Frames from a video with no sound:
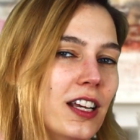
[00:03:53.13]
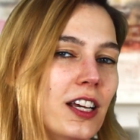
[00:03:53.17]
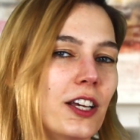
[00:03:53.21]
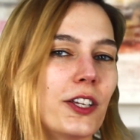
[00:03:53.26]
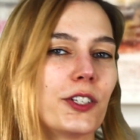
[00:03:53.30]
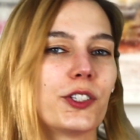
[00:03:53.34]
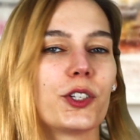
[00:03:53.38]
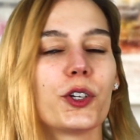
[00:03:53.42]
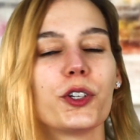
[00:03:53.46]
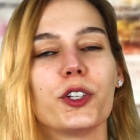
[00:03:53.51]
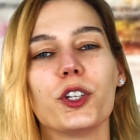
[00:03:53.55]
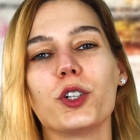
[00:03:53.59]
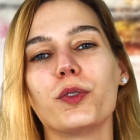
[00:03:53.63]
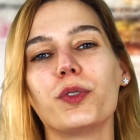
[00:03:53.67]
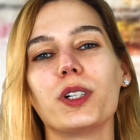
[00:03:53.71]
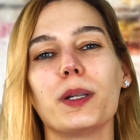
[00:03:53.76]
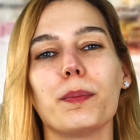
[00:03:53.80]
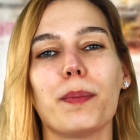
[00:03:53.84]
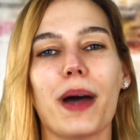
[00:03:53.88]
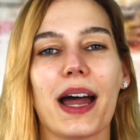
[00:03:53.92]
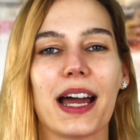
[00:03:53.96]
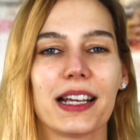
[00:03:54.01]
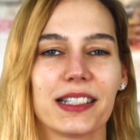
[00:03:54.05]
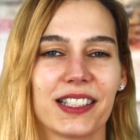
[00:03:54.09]
so you will
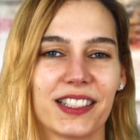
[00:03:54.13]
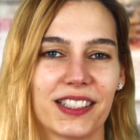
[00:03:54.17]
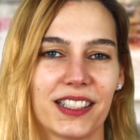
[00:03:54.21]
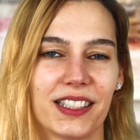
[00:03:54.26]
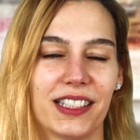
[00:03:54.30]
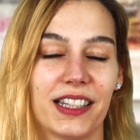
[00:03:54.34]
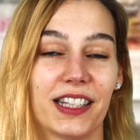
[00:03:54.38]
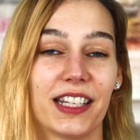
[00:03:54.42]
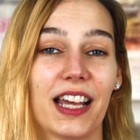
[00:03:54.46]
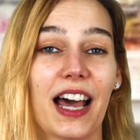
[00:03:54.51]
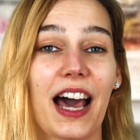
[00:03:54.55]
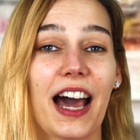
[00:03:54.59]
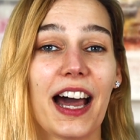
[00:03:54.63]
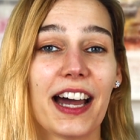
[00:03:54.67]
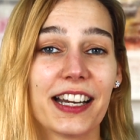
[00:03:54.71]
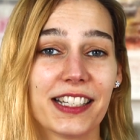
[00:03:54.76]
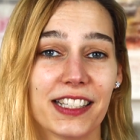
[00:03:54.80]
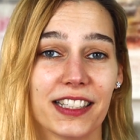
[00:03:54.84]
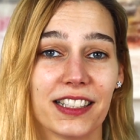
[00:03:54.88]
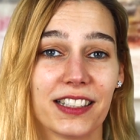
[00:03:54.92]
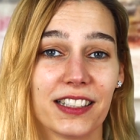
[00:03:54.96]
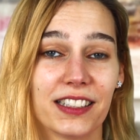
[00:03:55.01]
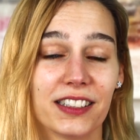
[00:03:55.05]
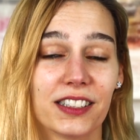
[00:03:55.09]
master the
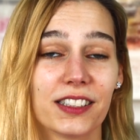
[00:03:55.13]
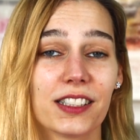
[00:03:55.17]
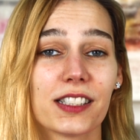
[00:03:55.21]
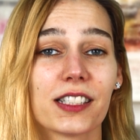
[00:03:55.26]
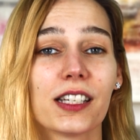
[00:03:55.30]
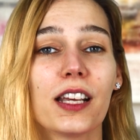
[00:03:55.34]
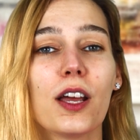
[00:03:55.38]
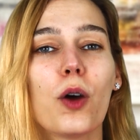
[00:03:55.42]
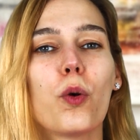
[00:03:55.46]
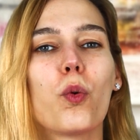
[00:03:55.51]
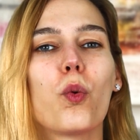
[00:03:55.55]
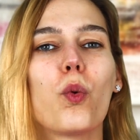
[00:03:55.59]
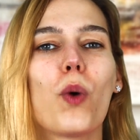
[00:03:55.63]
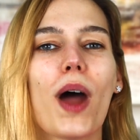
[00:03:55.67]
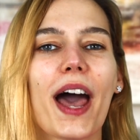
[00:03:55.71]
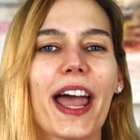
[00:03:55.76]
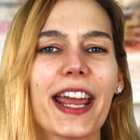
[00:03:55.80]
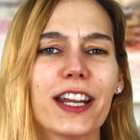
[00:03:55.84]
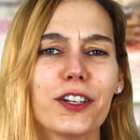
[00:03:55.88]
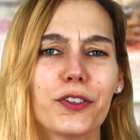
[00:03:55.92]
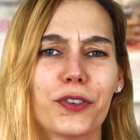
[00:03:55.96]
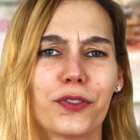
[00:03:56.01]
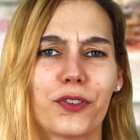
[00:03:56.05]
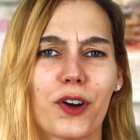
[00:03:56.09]
articles
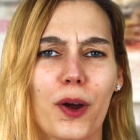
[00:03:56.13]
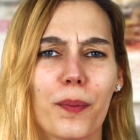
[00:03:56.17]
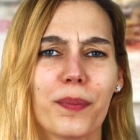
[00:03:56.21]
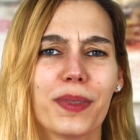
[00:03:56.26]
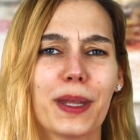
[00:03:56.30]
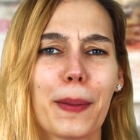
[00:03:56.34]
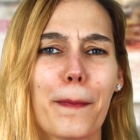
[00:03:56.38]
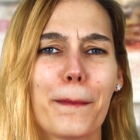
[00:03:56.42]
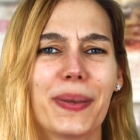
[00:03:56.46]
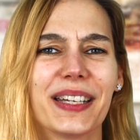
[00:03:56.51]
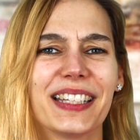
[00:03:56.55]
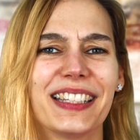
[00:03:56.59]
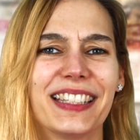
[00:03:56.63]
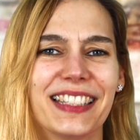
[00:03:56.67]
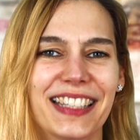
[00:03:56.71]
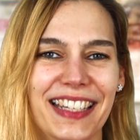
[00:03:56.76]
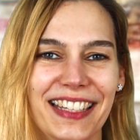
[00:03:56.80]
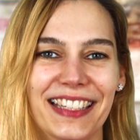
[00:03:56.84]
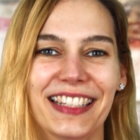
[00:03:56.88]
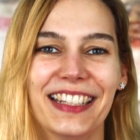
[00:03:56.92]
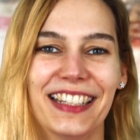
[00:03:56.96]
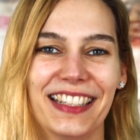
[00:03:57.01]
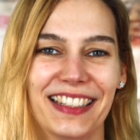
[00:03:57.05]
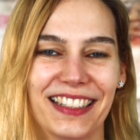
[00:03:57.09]
right from the
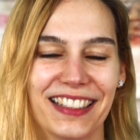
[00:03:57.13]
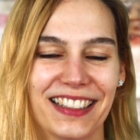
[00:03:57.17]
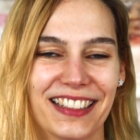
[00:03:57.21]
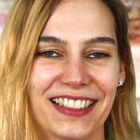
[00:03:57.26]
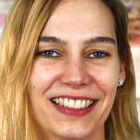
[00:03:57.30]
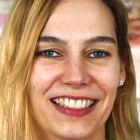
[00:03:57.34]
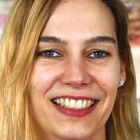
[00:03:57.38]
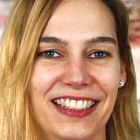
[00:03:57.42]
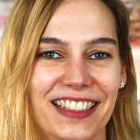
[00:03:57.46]
beginning.